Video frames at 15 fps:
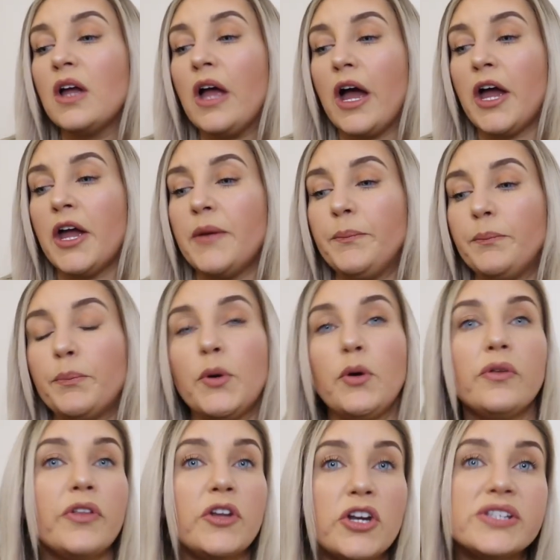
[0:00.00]

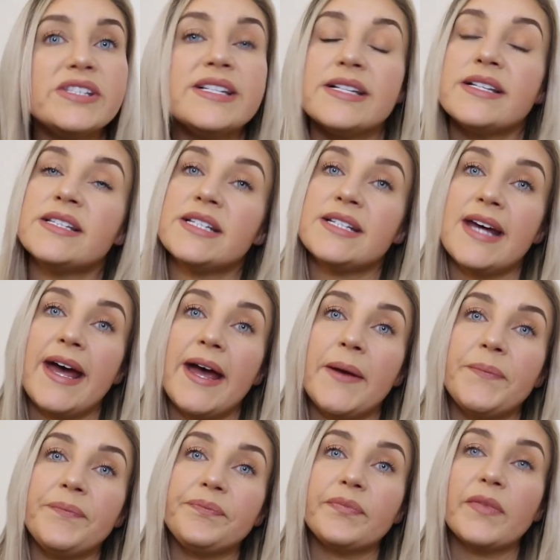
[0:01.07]
but the nurse is in today
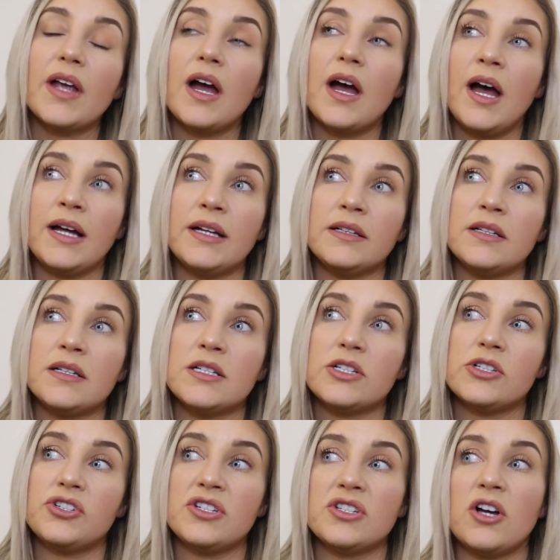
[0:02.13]
and
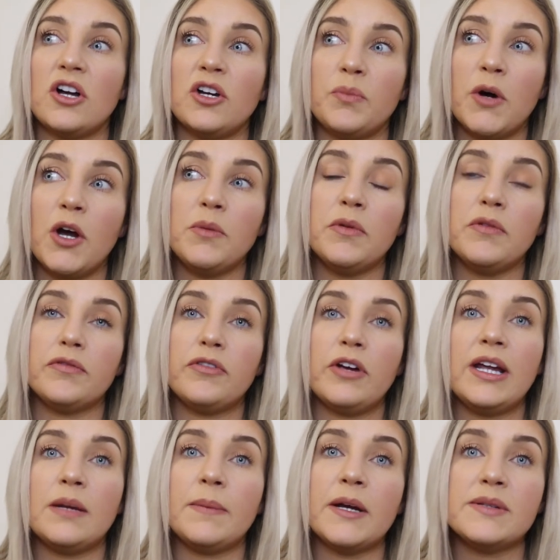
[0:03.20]
she's got an appointment free
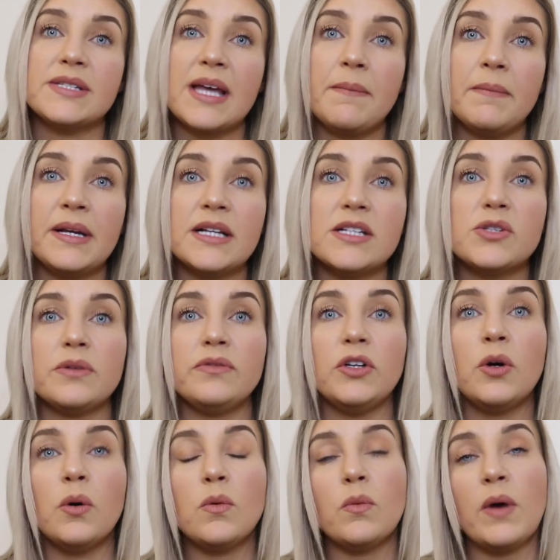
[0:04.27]
in about 10 minutes. So if you
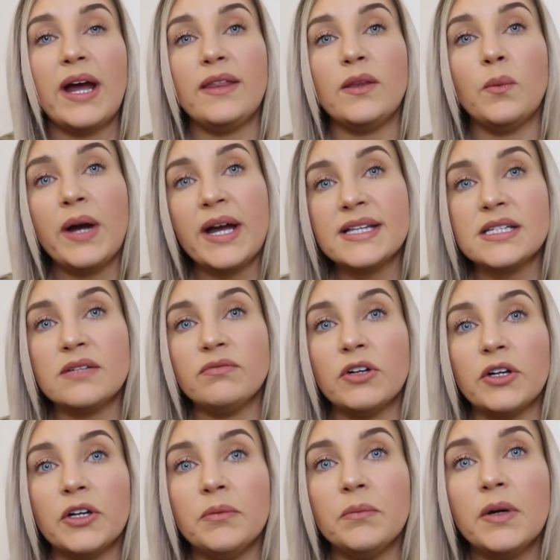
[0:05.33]
go and wait in the waiting
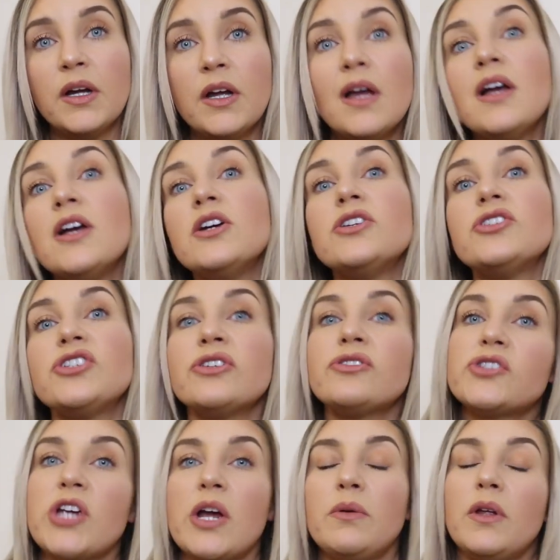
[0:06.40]
room, she'll
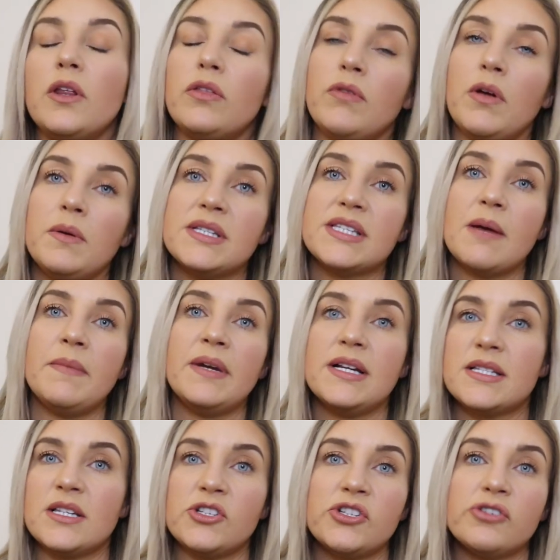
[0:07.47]
shout you through in 10
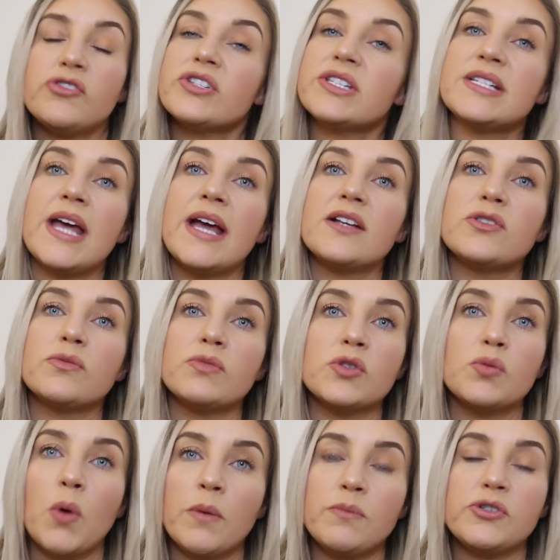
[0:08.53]
minutes and she'll just take some
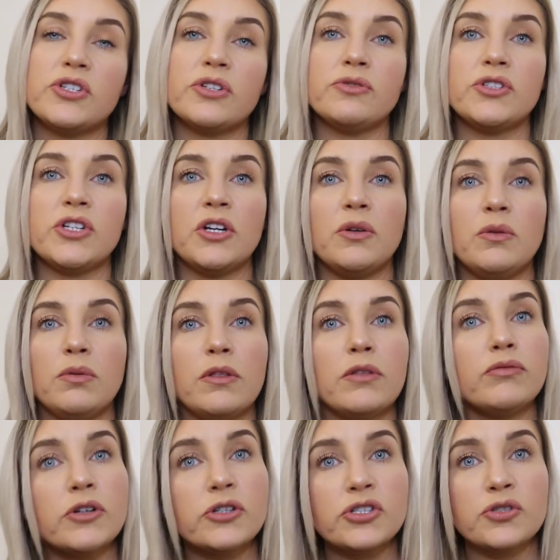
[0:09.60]
swabs. She'll do
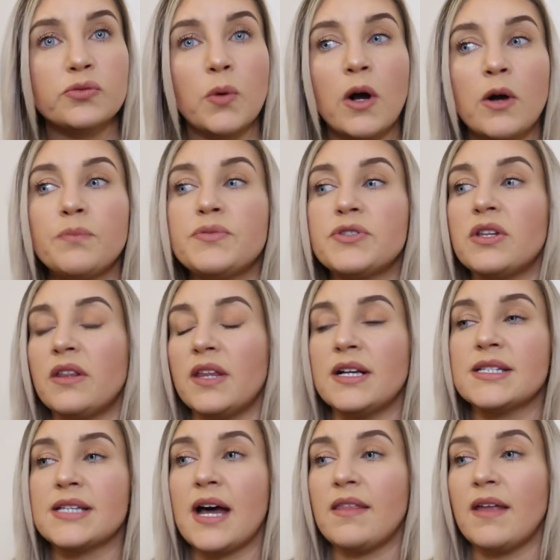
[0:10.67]
thrush swabs and
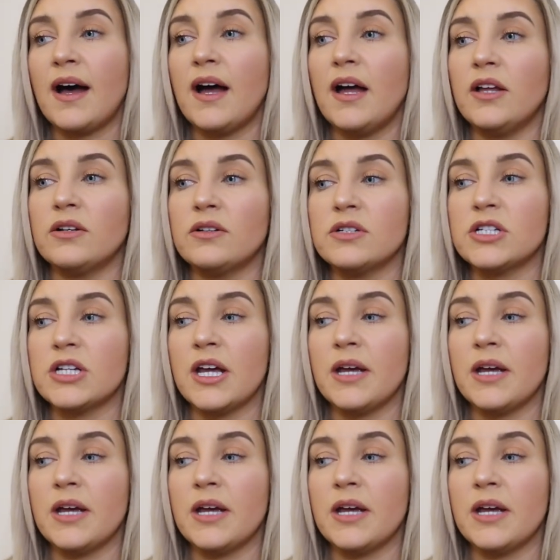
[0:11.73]
things like that, and